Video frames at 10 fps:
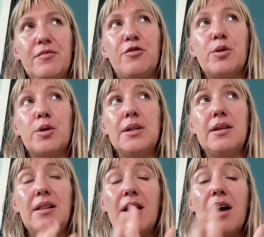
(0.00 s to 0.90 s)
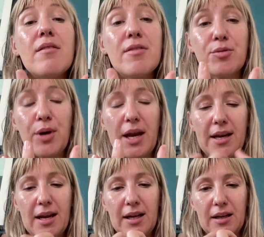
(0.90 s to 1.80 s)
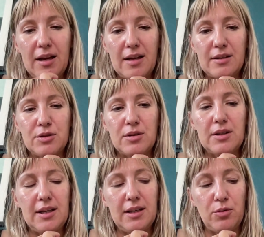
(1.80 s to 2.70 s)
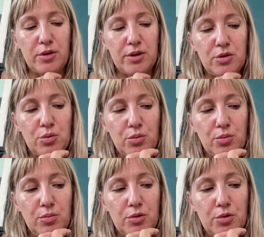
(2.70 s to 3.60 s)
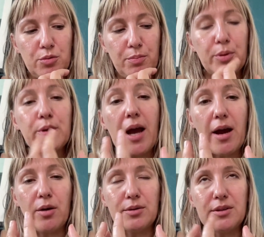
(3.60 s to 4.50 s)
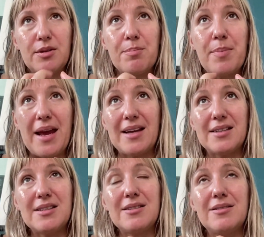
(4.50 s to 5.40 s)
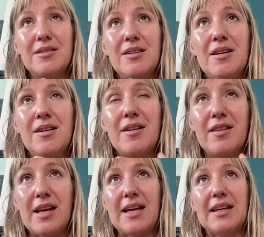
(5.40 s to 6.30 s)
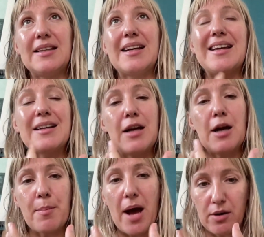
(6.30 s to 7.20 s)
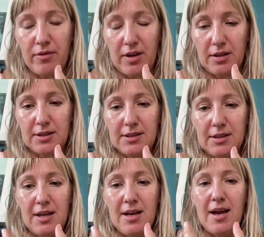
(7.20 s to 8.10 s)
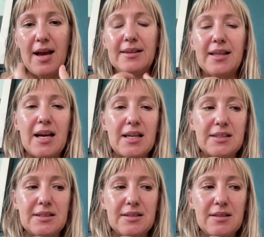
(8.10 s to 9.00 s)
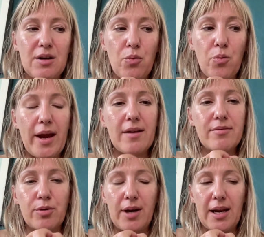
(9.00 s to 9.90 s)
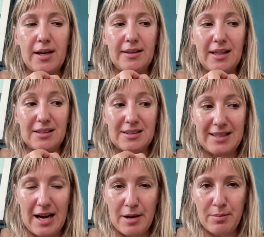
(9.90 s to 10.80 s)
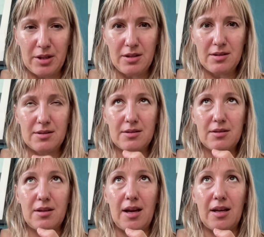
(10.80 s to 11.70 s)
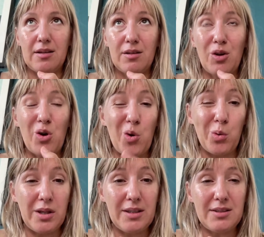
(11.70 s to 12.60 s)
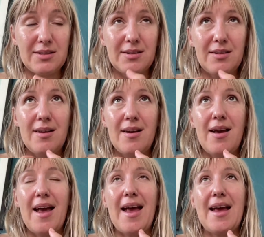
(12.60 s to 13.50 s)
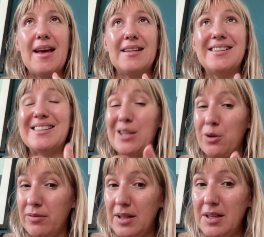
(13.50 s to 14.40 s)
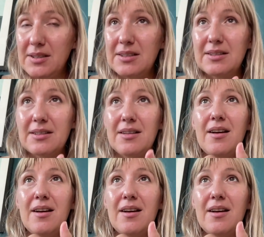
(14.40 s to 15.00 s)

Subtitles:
for the love of creating and in order to put out the best thing that can come out of us. And that's a way of creating that's timeless and goalless and selfless.